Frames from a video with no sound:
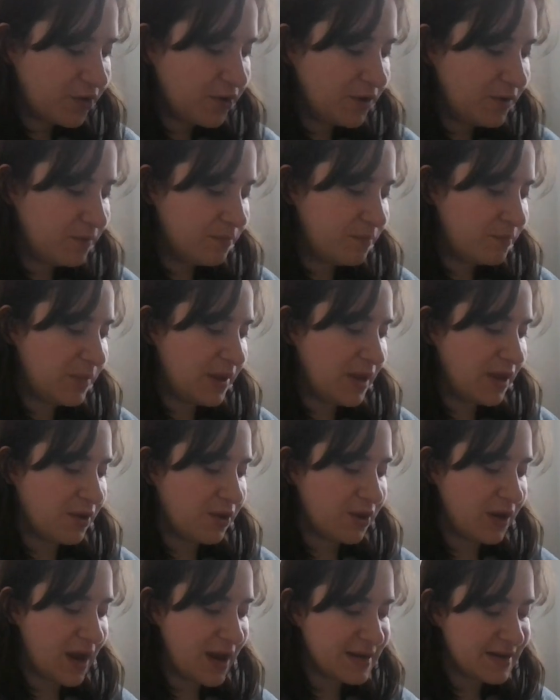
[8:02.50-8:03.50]
couldn't be a
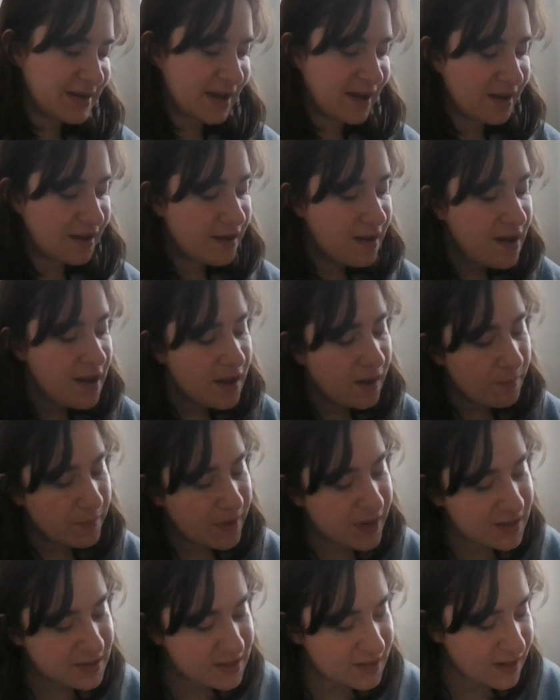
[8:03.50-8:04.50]
good idea
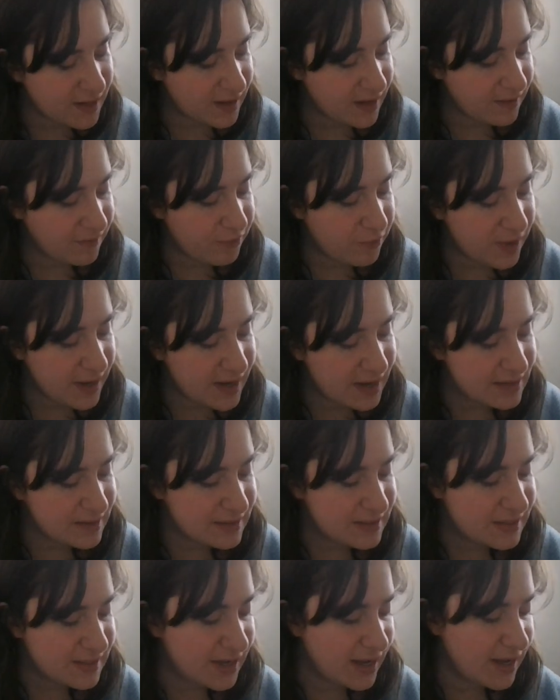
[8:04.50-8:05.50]
because if we
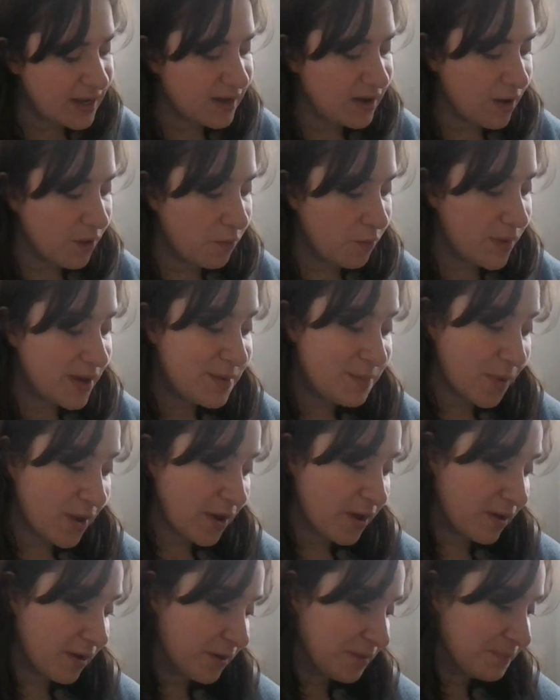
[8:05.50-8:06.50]
didn't sink, we'd
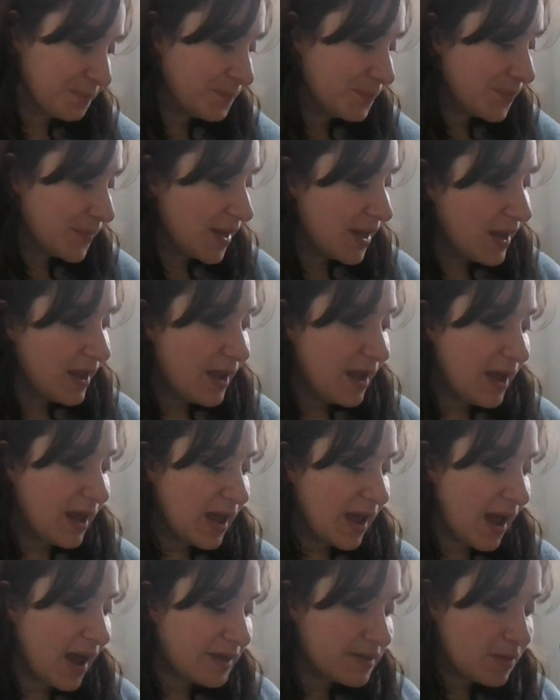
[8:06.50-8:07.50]
burn.
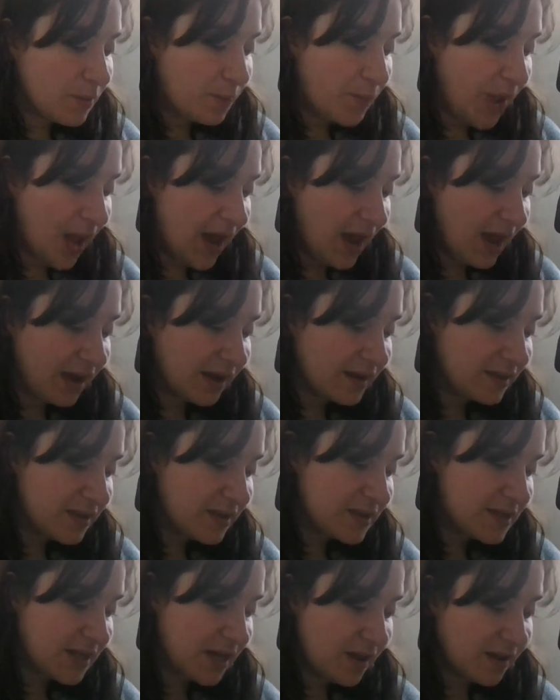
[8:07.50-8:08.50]
At the back,
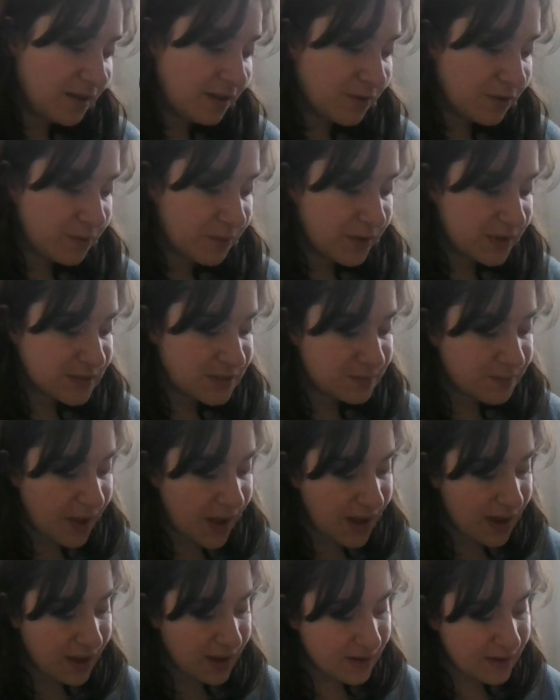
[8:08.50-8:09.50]
the tiller was
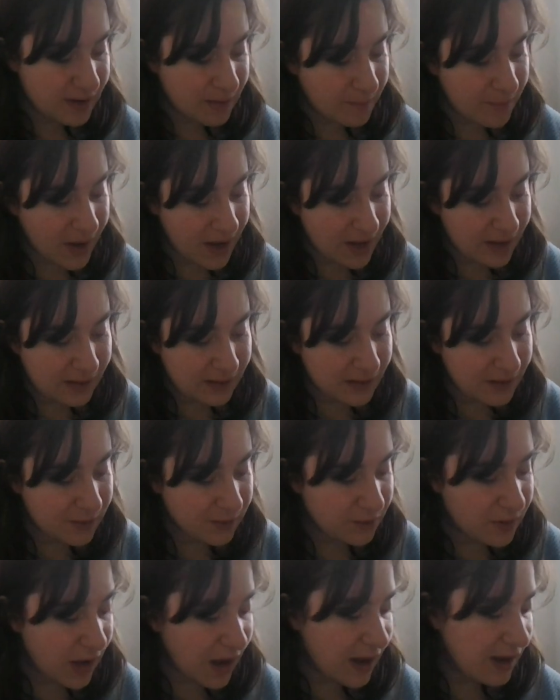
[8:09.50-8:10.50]
manned by a
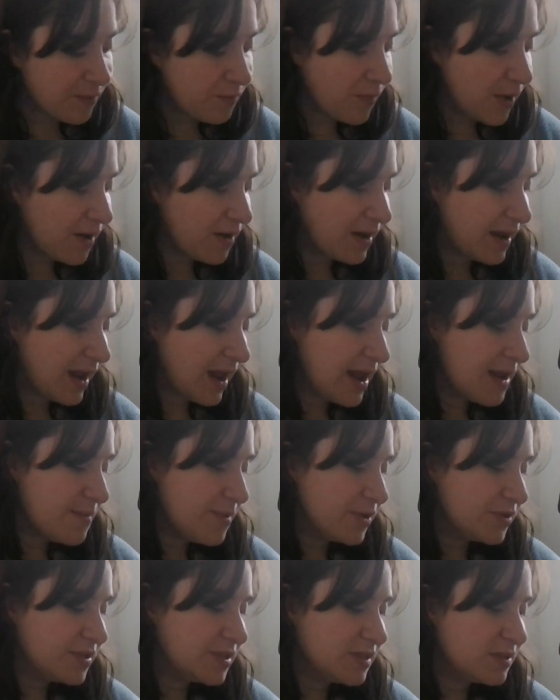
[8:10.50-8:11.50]
little guy wearing
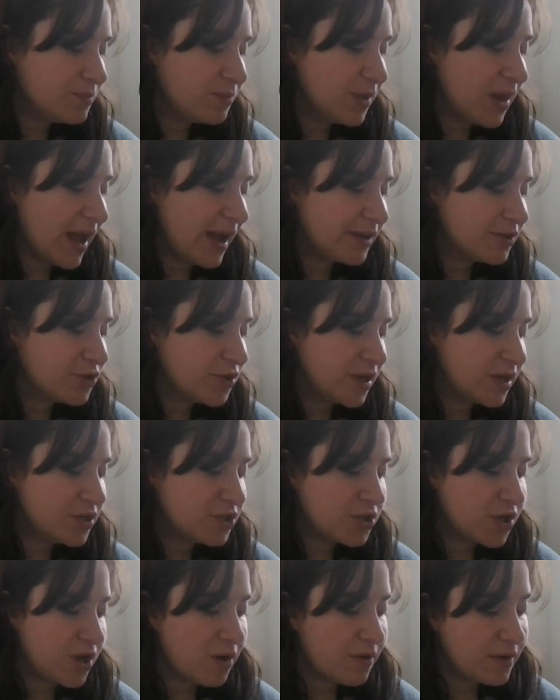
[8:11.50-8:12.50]
Amos's black
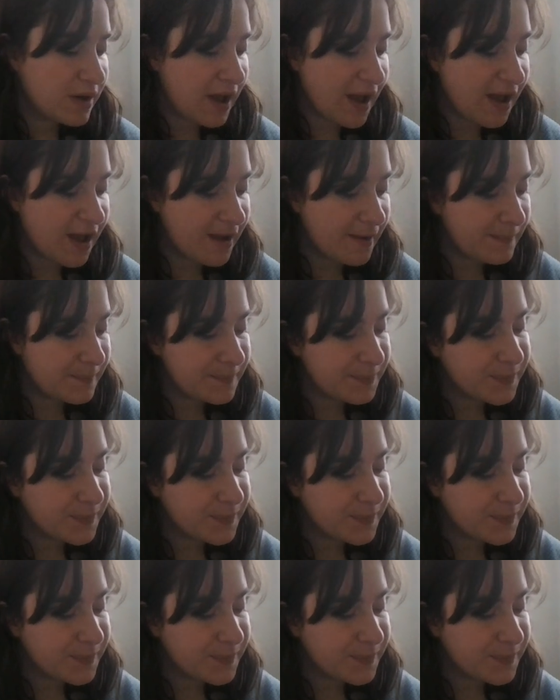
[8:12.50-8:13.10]
trench coat and hat.